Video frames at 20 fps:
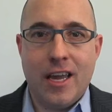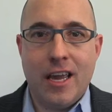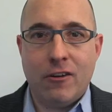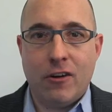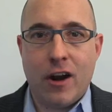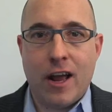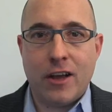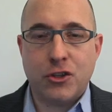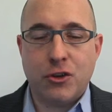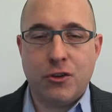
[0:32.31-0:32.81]

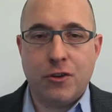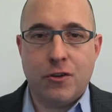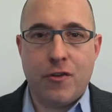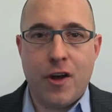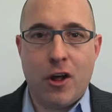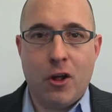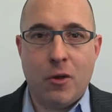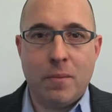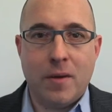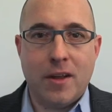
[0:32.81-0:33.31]
international
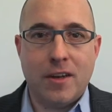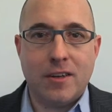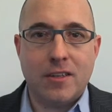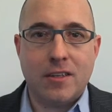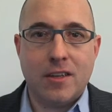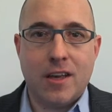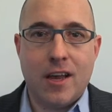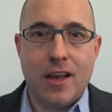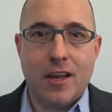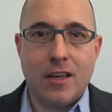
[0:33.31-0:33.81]

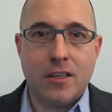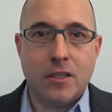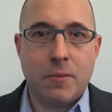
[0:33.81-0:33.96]
development, uh,